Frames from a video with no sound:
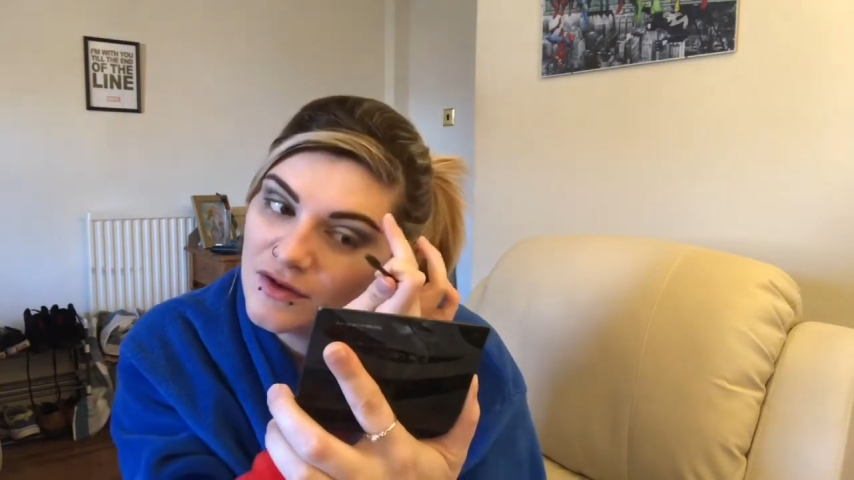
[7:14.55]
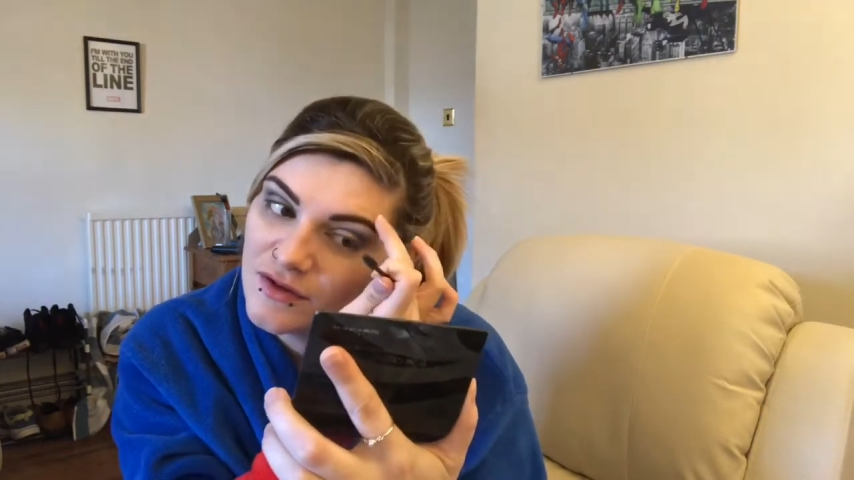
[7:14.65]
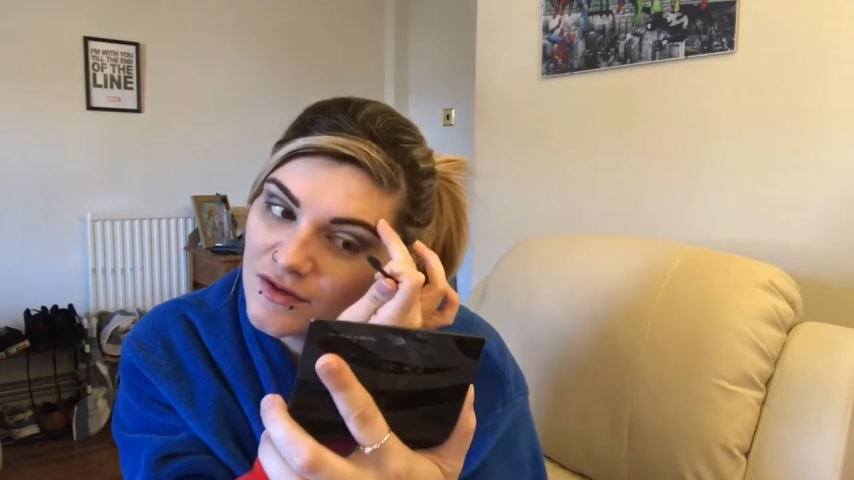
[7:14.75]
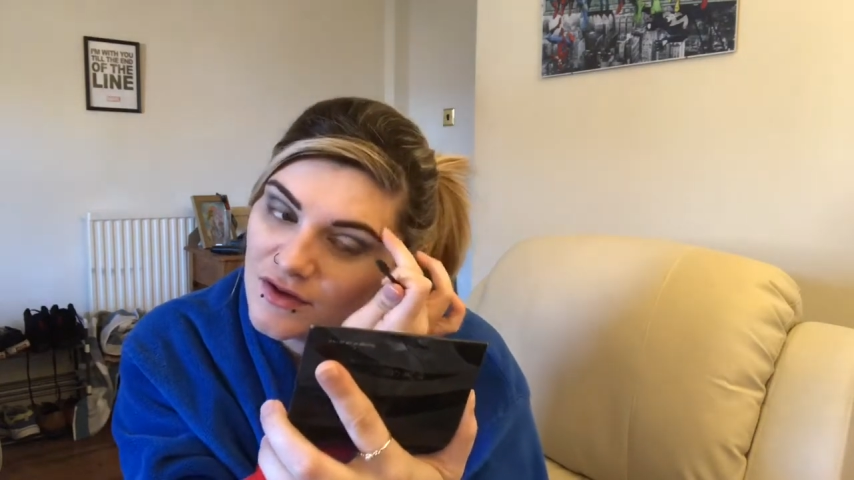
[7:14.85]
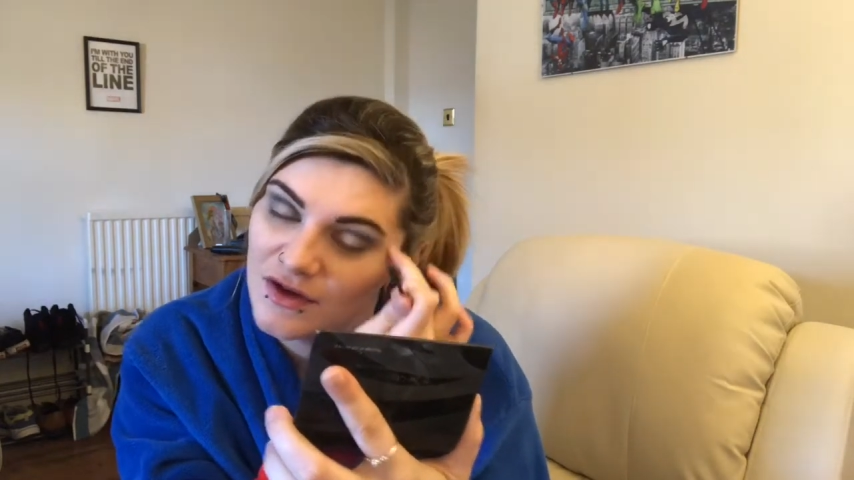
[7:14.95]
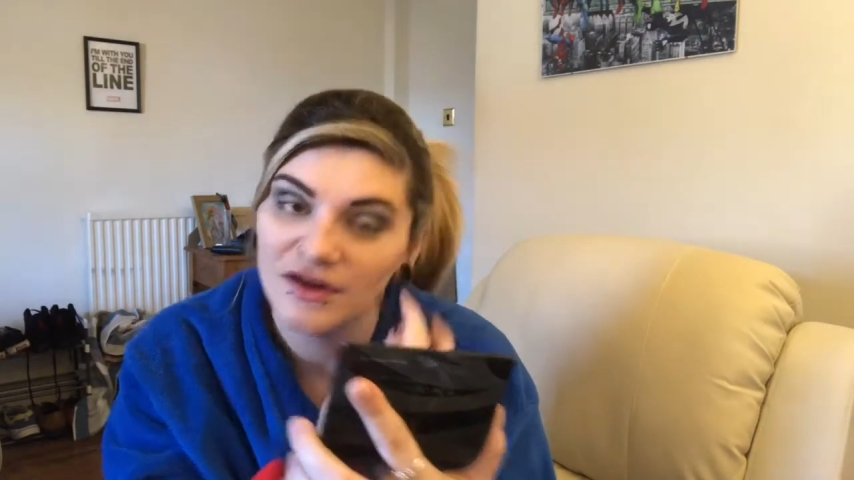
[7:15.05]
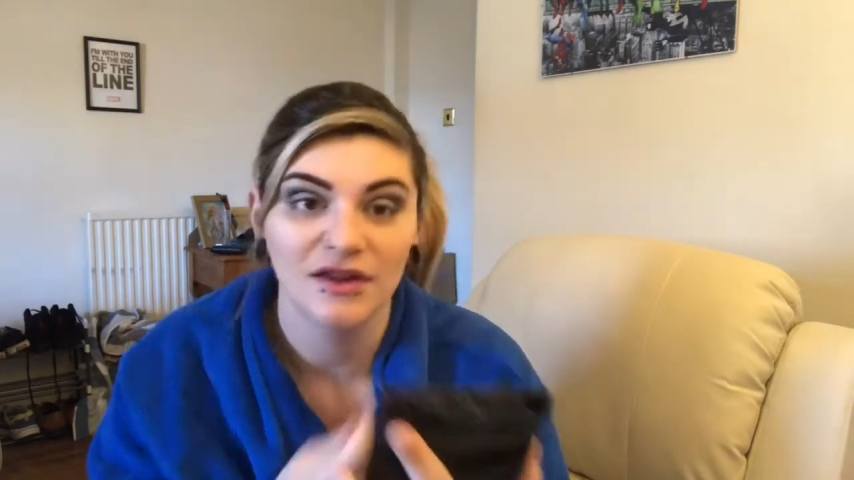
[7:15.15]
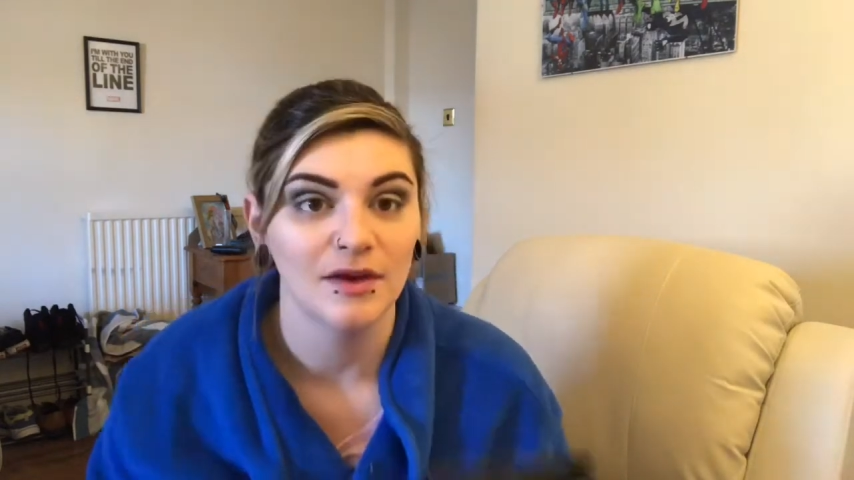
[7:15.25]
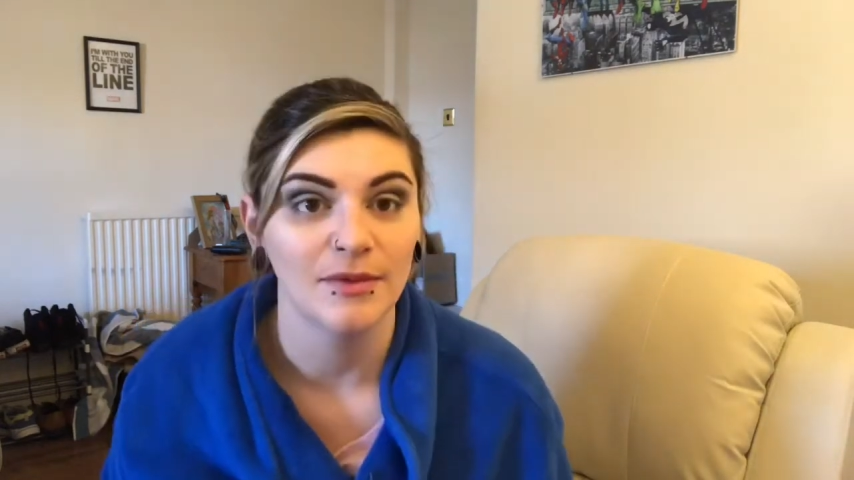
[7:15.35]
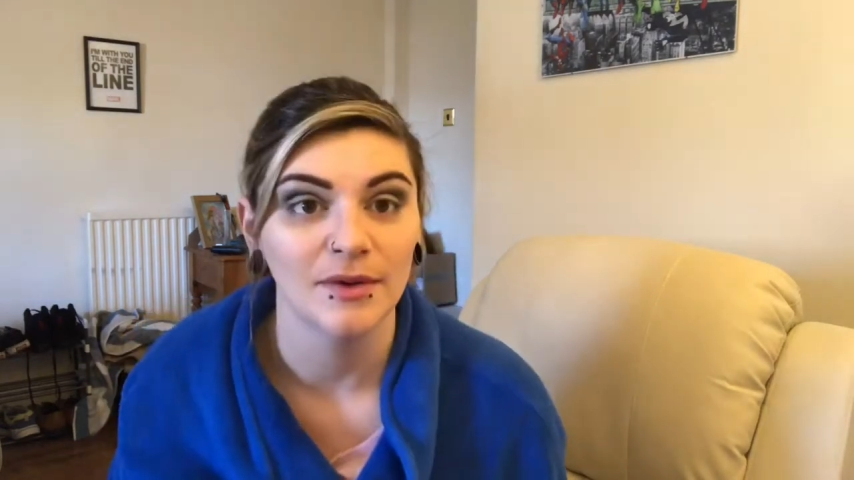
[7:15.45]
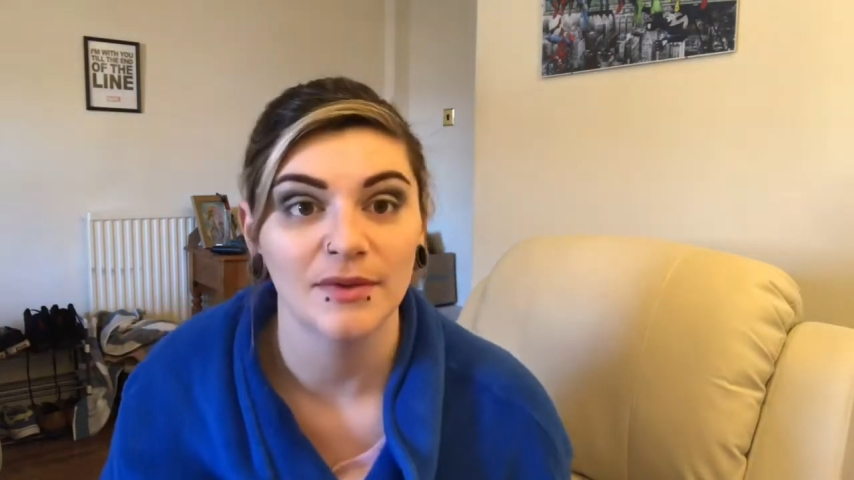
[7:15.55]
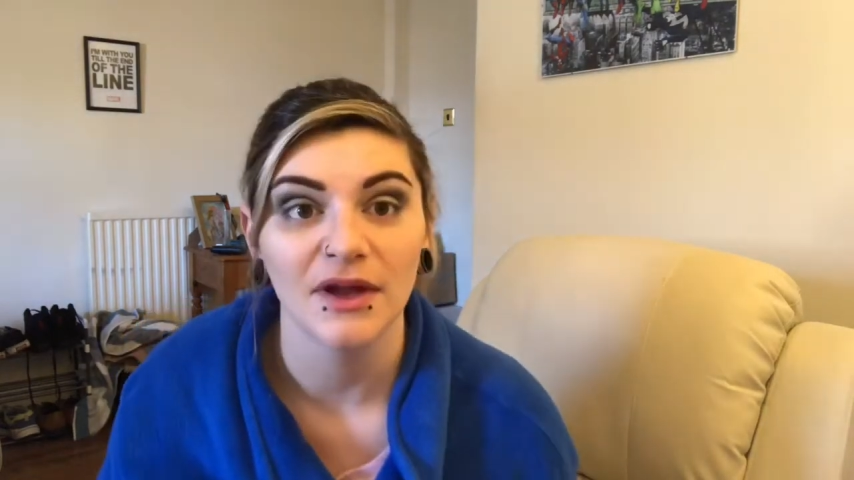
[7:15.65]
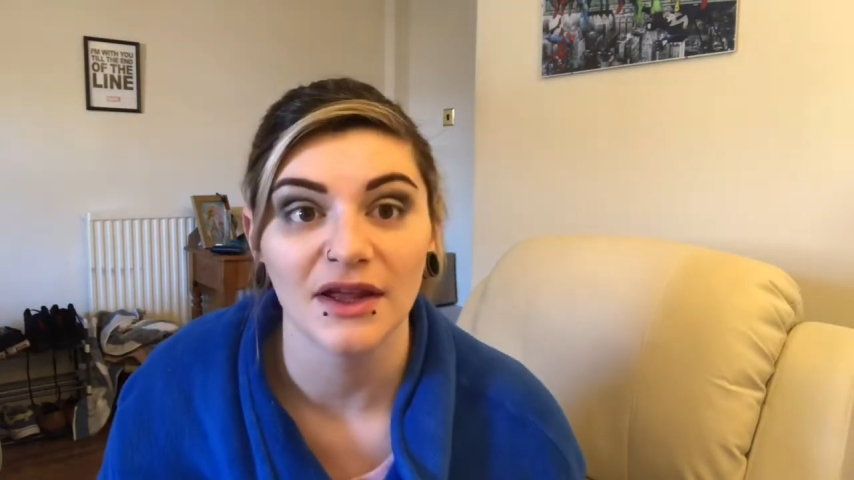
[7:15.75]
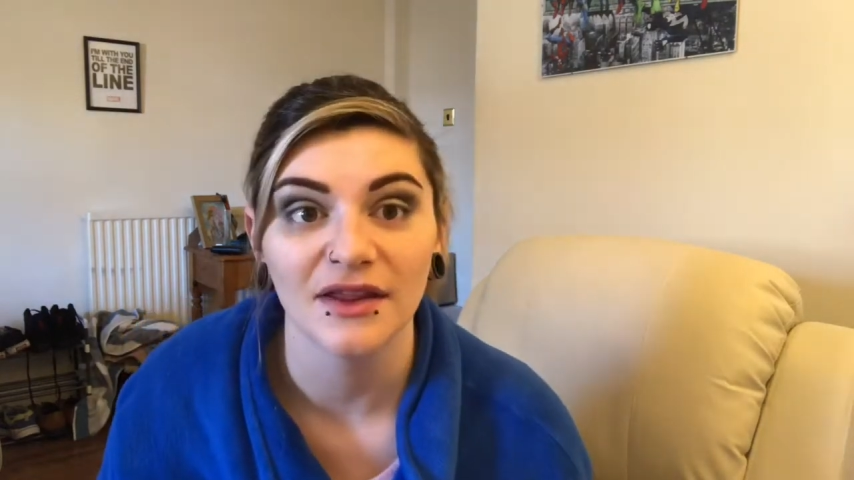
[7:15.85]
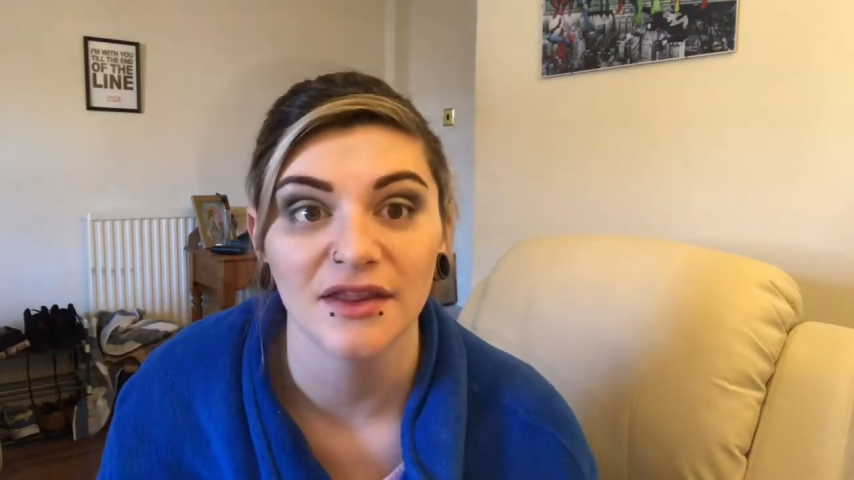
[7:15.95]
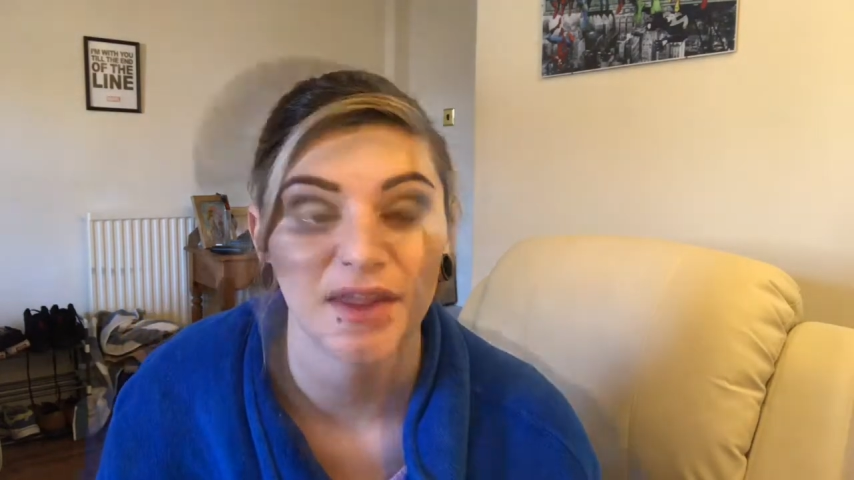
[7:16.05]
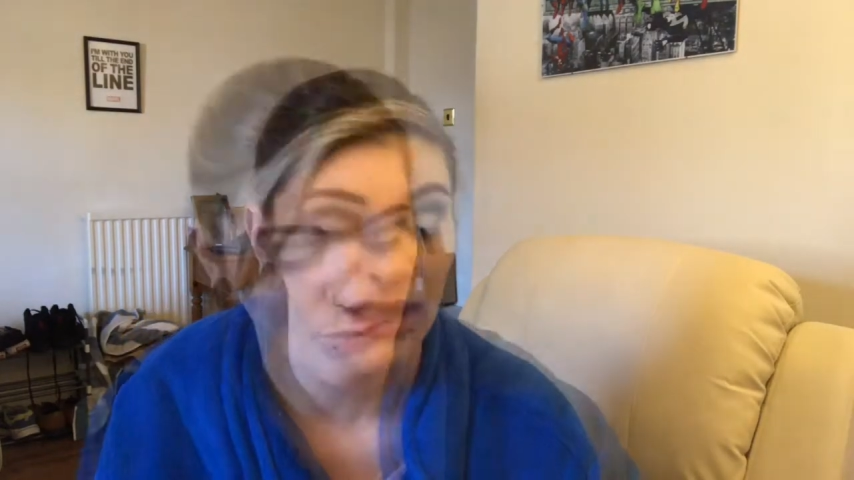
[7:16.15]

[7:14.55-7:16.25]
tidy them up like that.